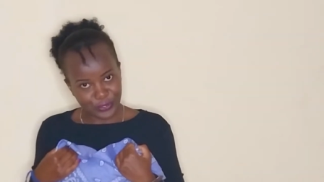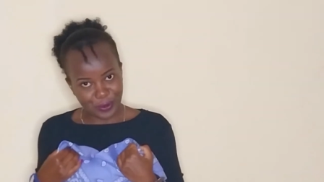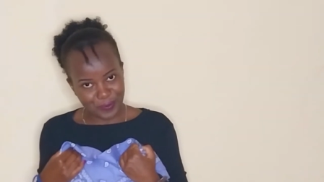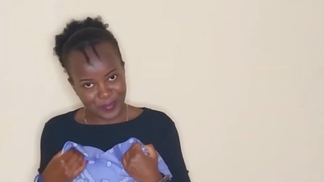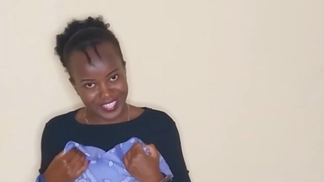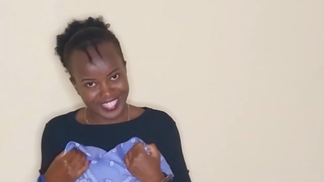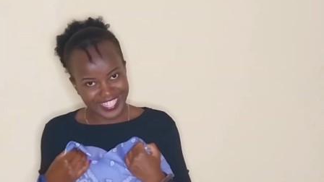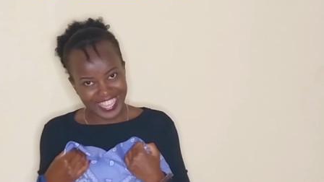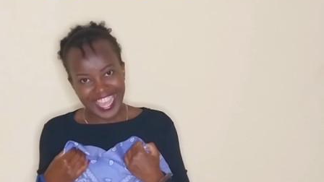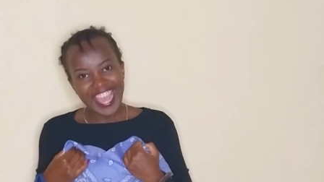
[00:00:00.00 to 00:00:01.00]
from me
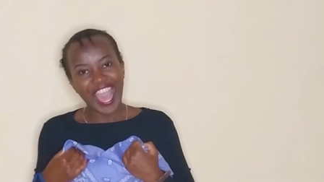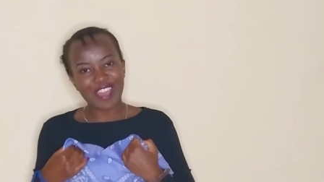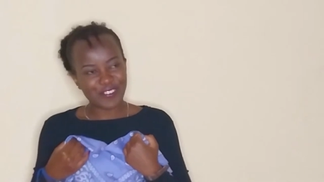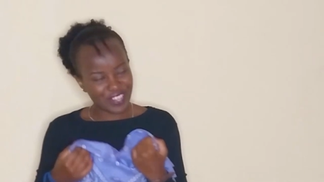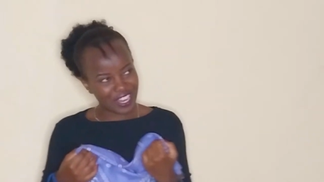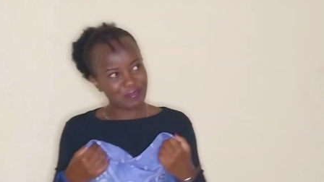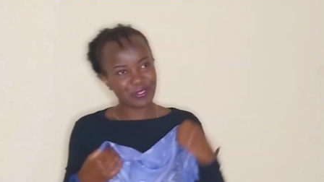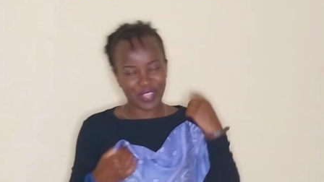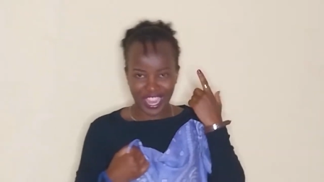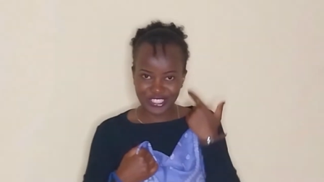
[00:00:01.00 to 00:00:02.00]
i woke up
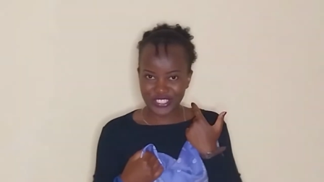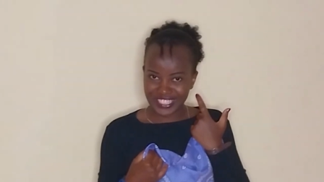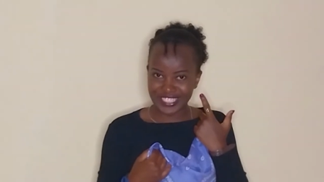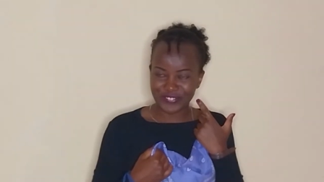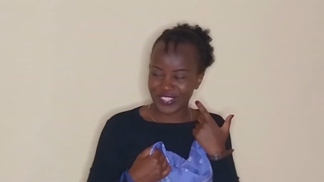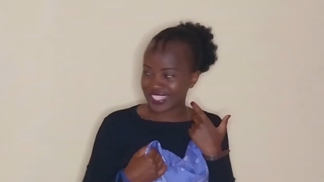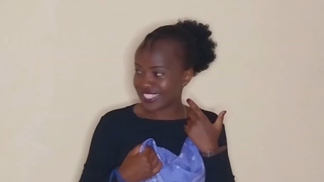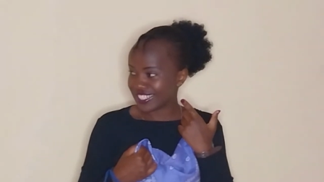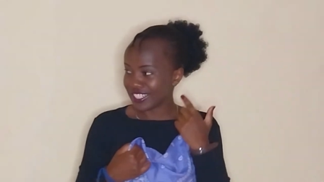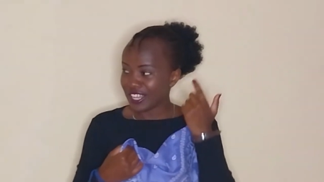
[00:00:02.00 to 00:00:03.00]
to actually
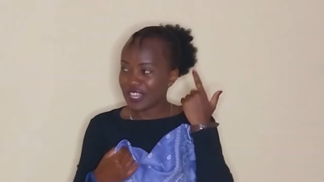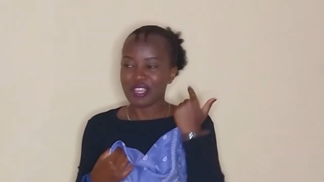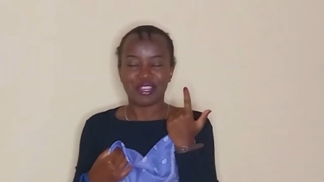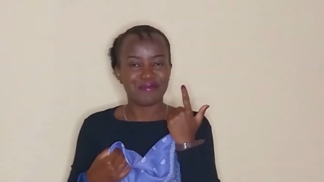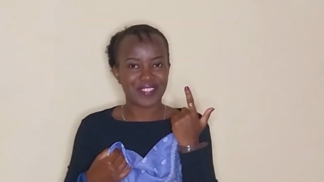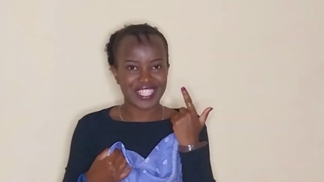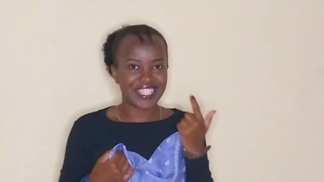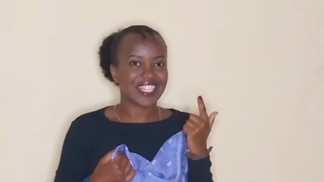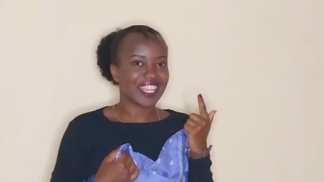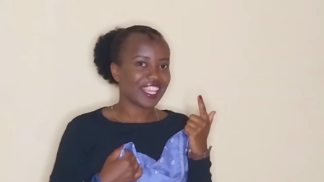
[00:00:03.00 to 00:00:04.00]
first comb
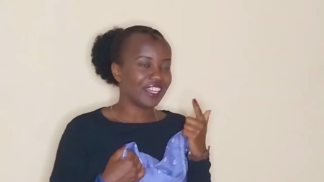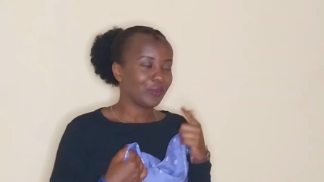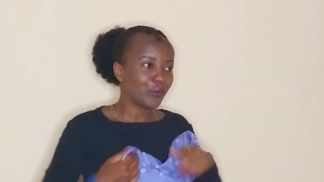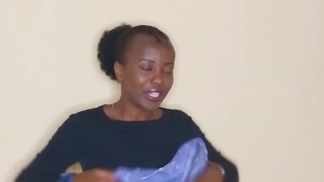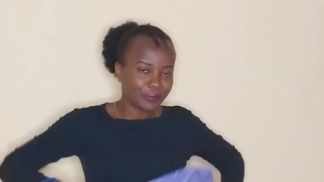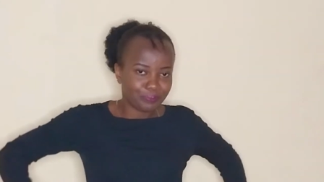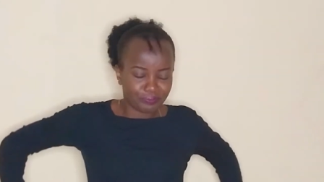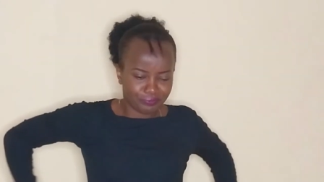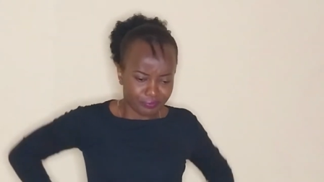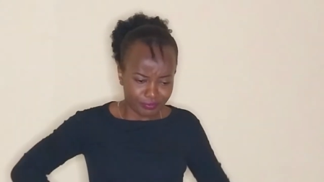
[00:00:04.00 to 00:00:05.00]
this hair well
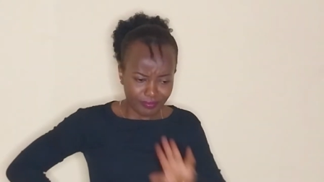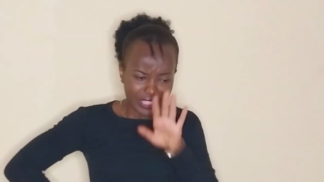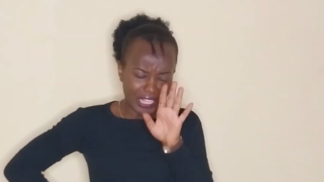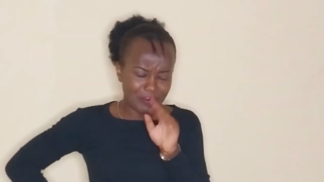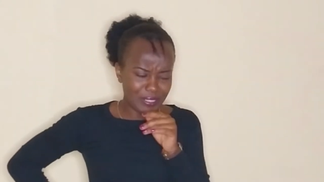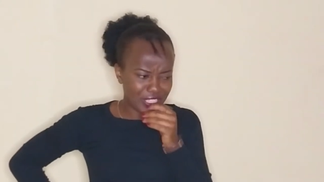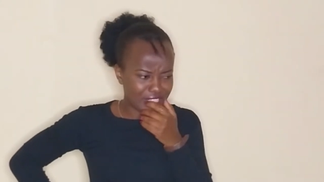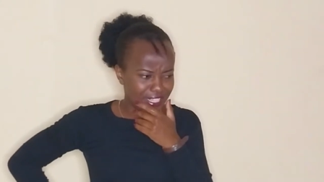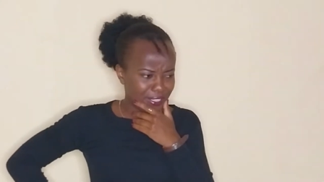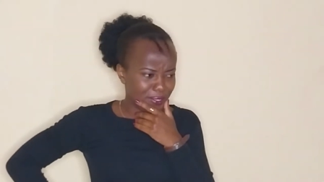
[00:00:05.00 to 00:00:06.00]
let me just tell